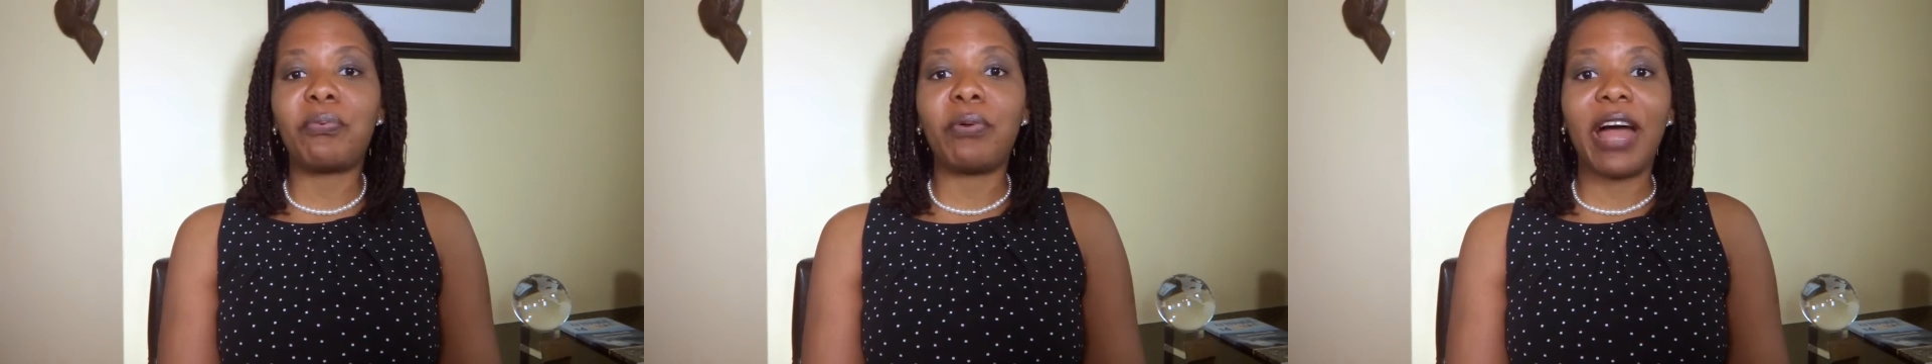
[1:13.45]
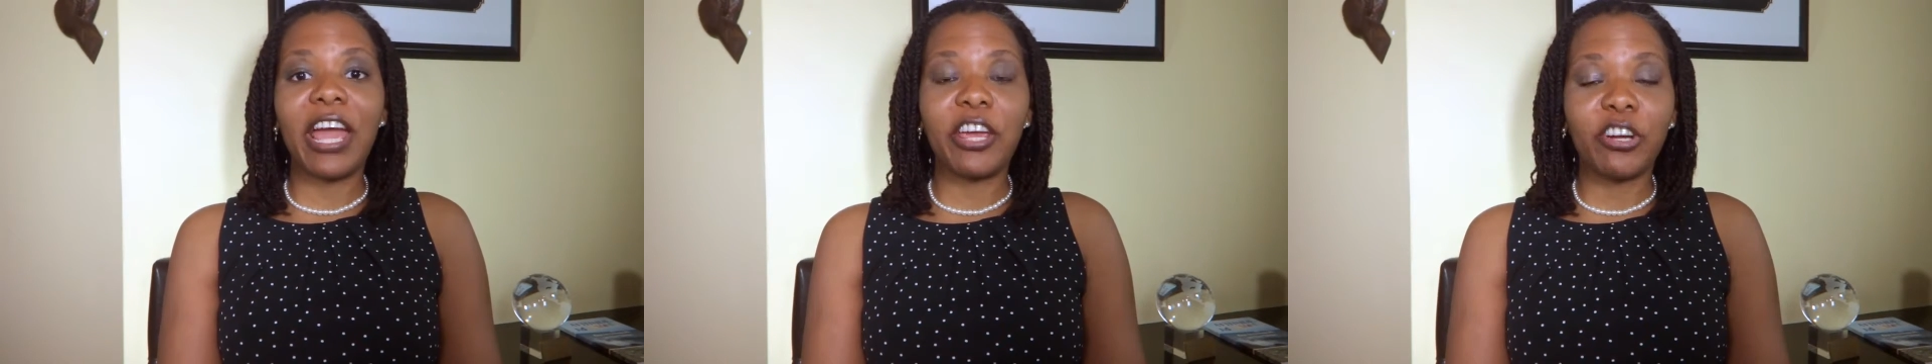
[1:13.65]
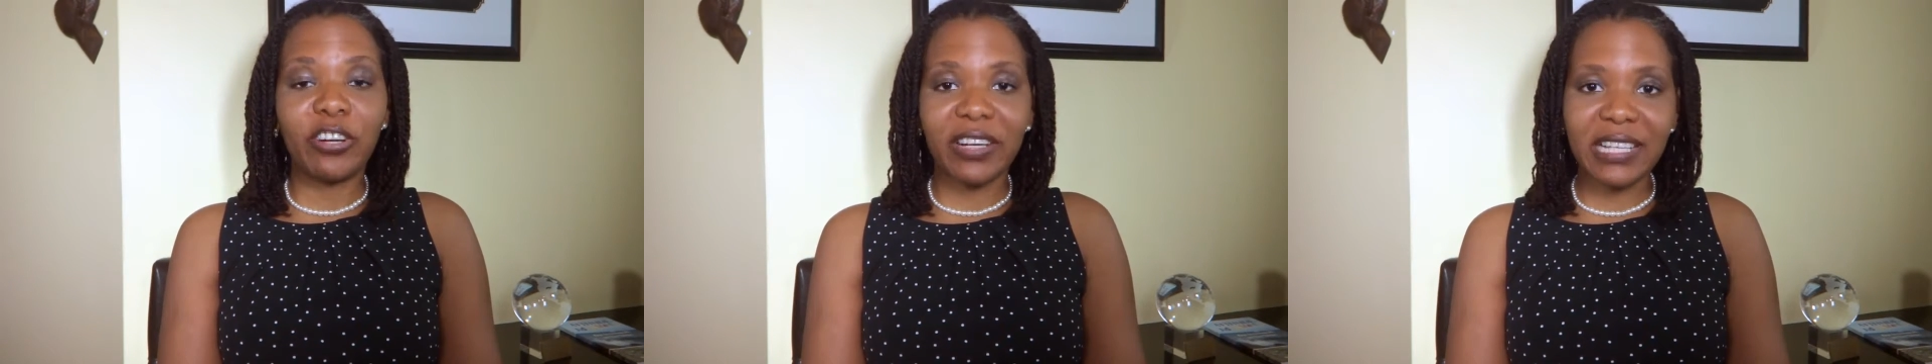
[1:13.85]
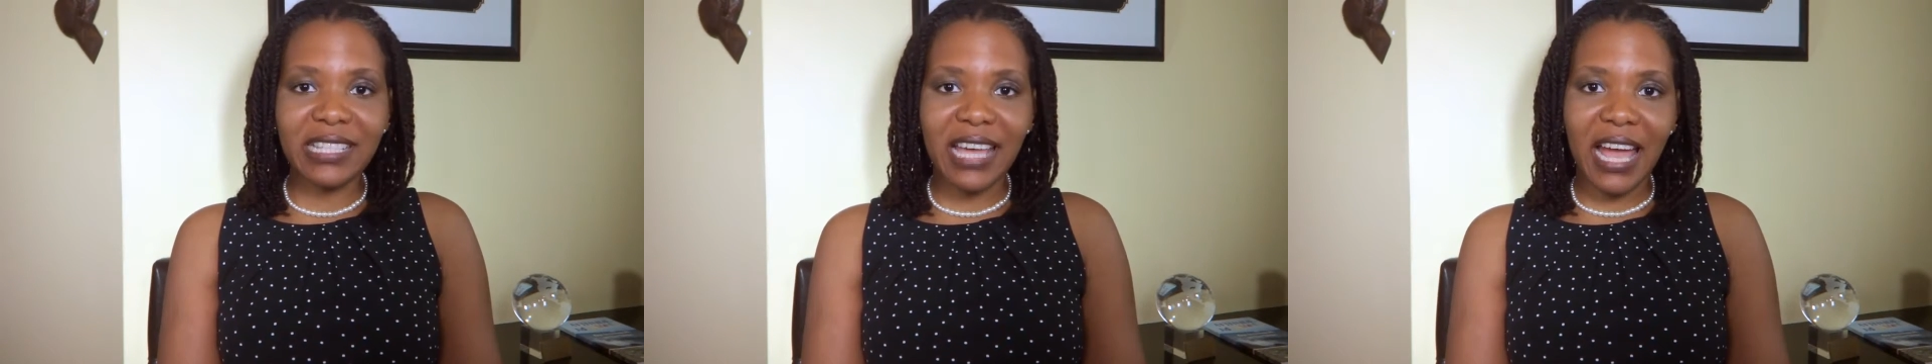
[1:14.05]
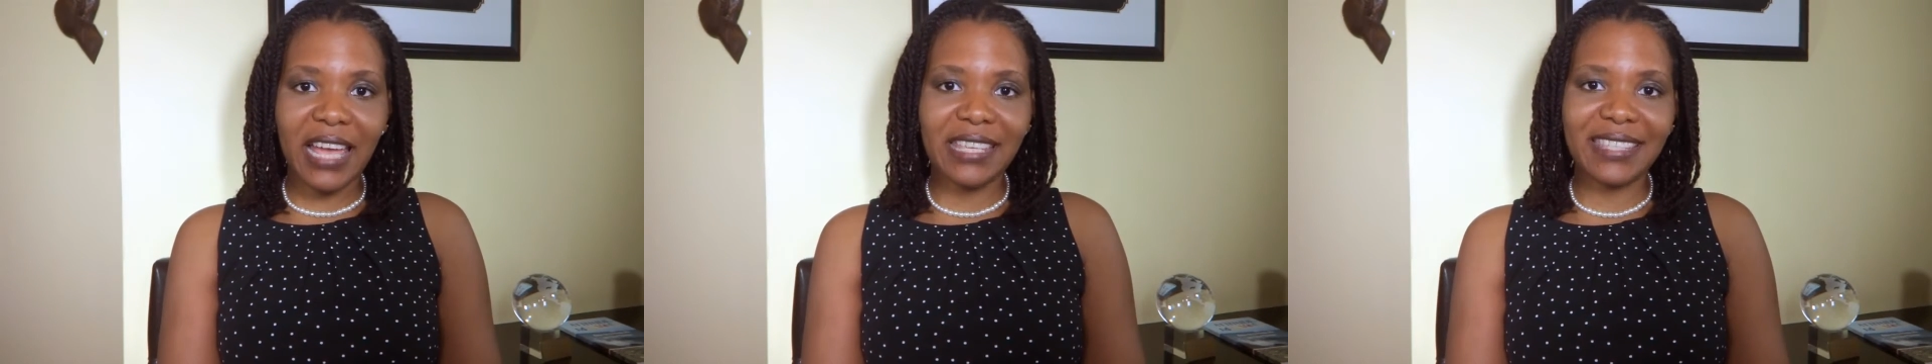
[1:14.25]

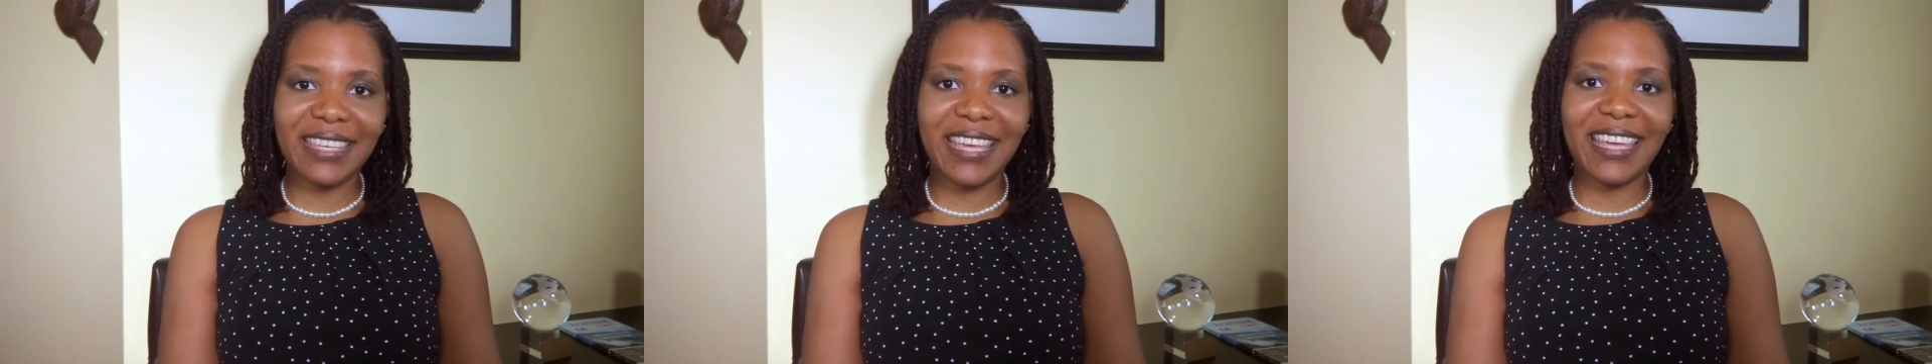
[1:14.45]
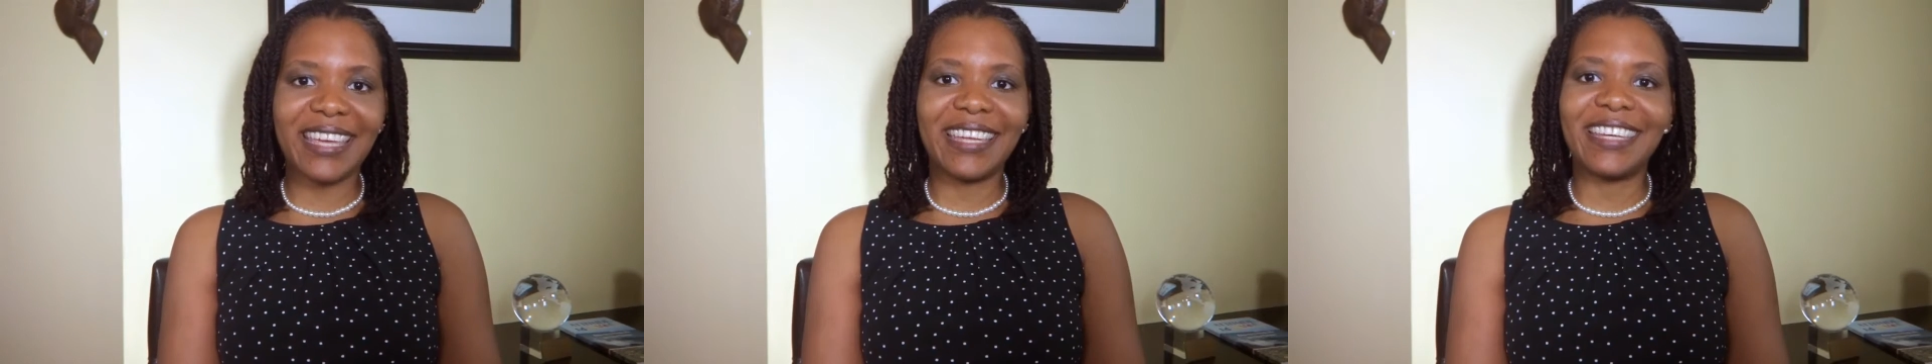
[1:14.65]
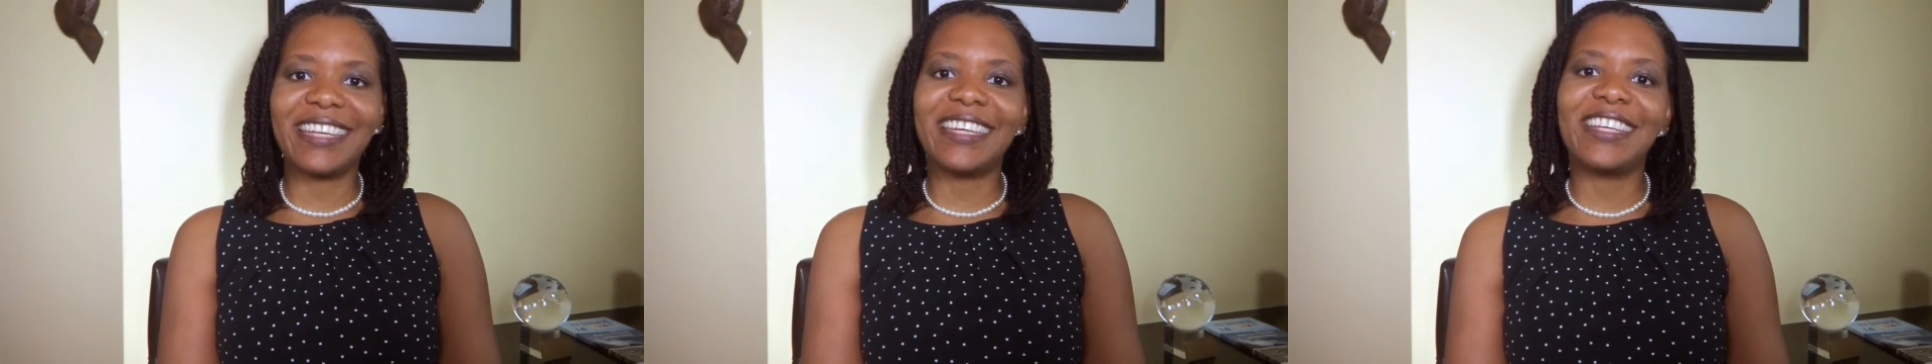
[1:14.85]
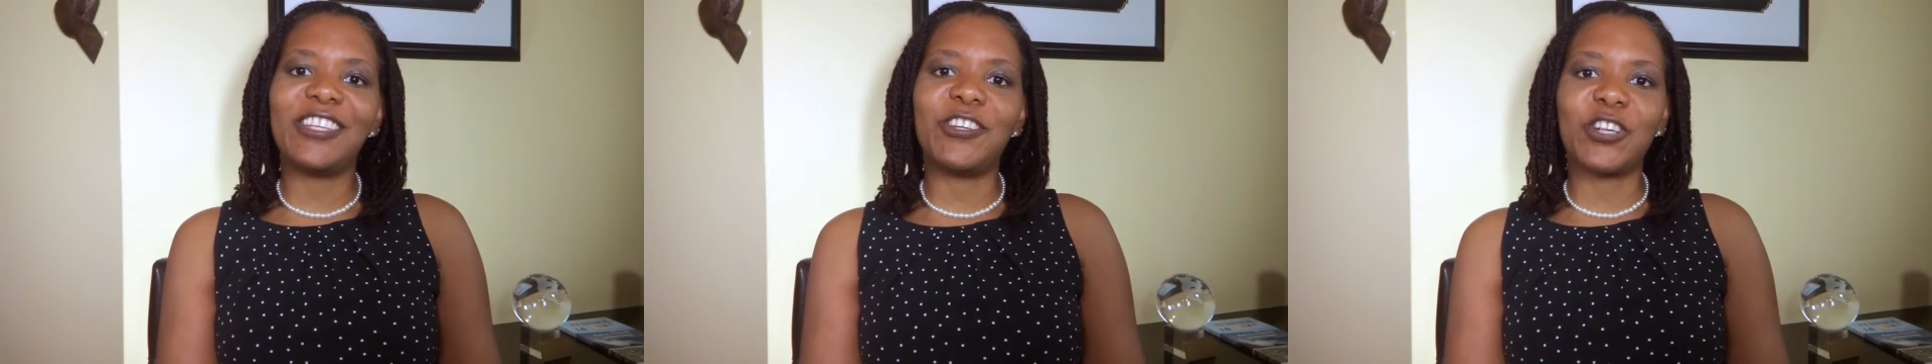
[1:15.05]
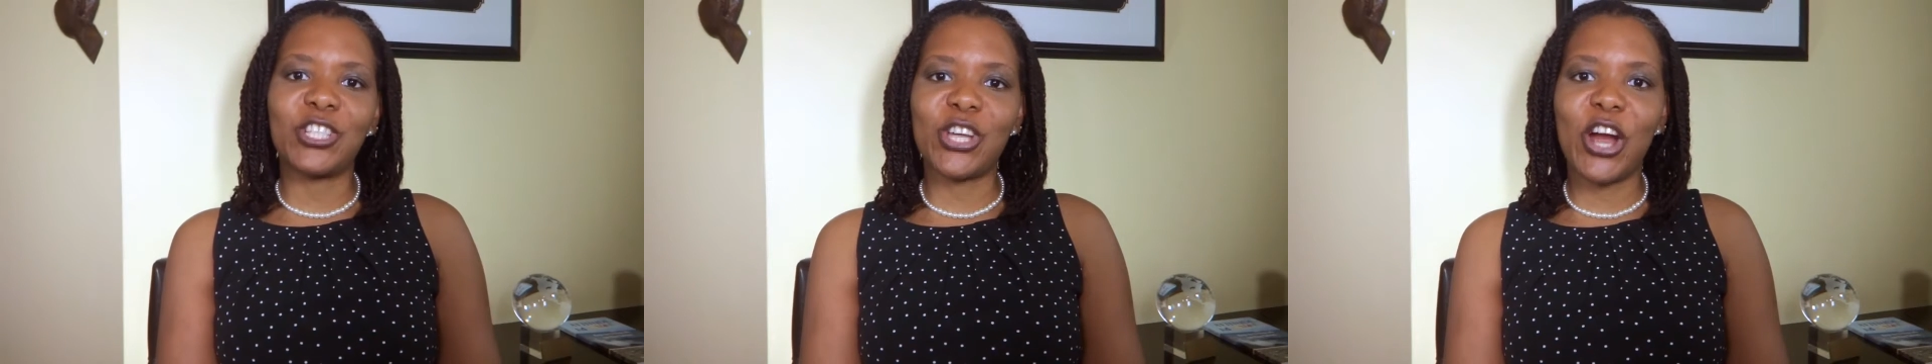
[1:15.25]
prioritizing
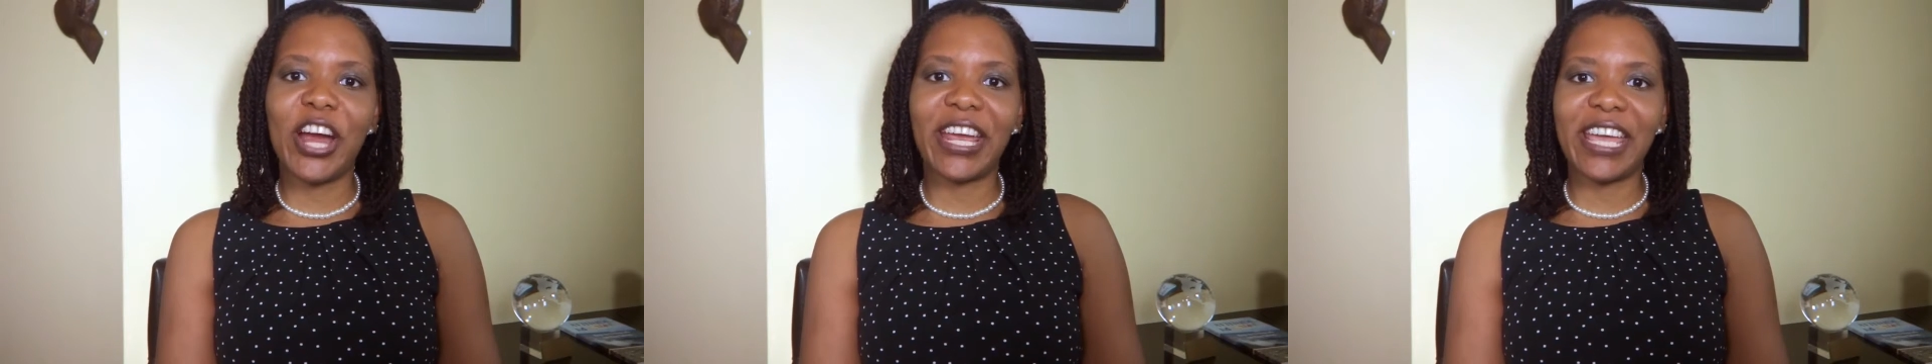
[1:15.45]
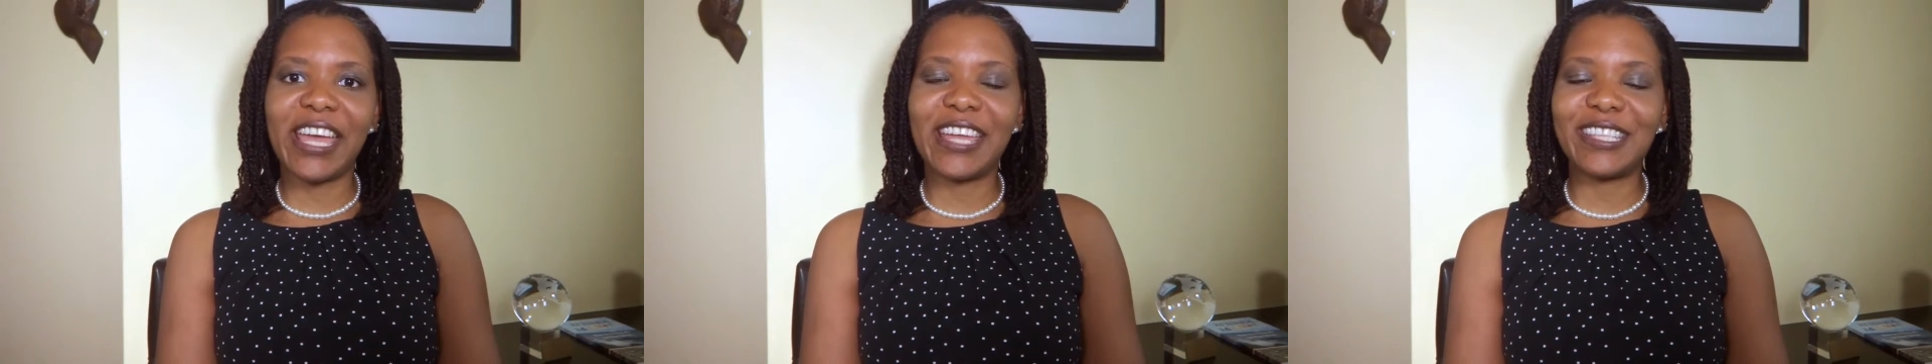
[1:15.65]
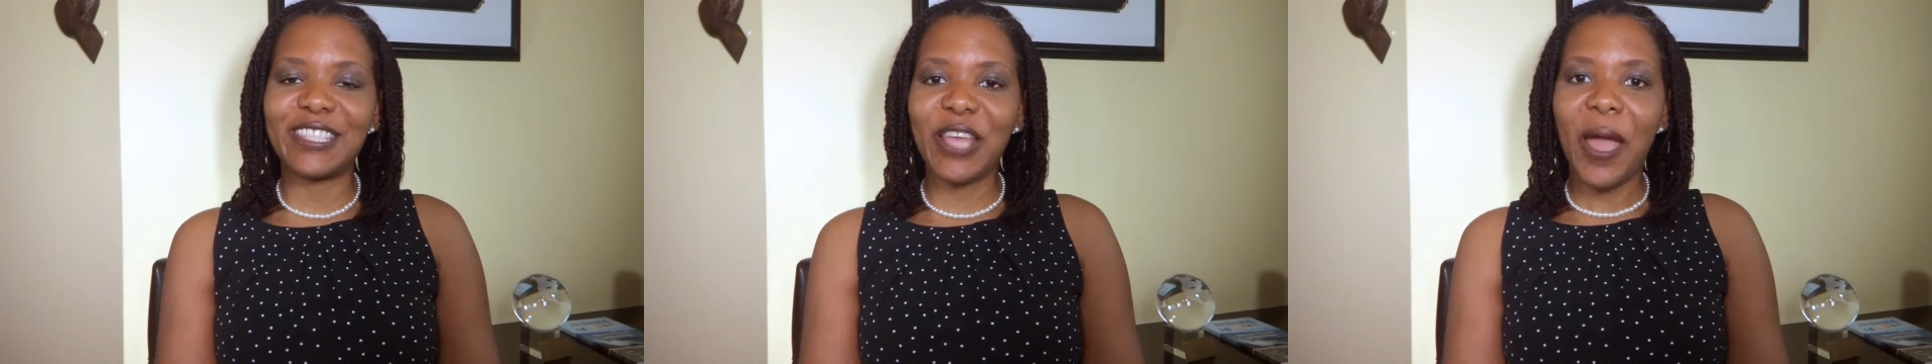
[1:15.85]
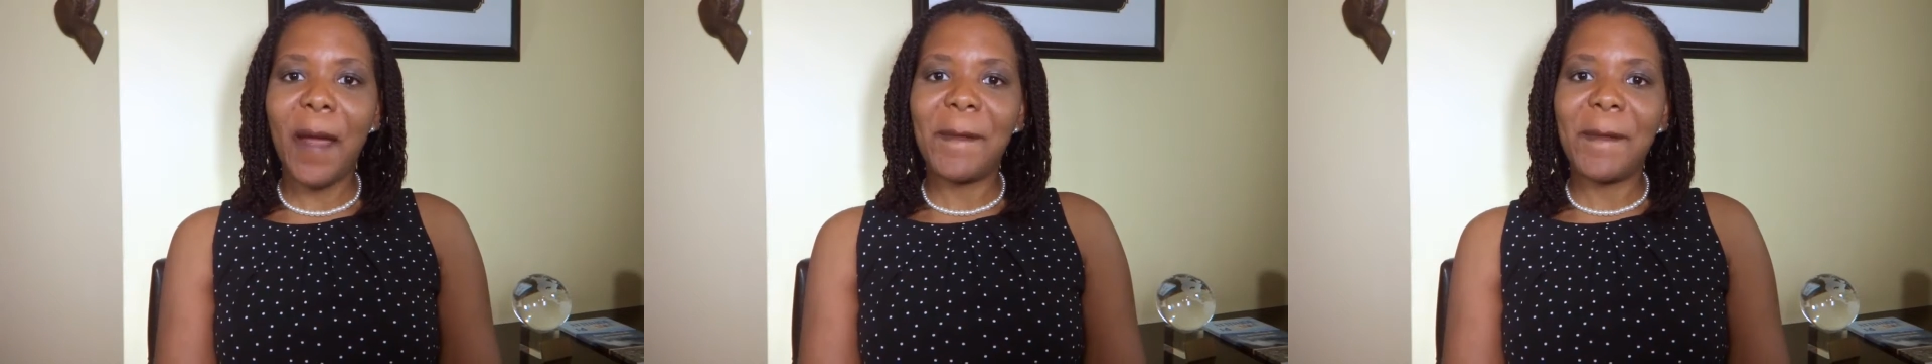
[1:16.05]
your targets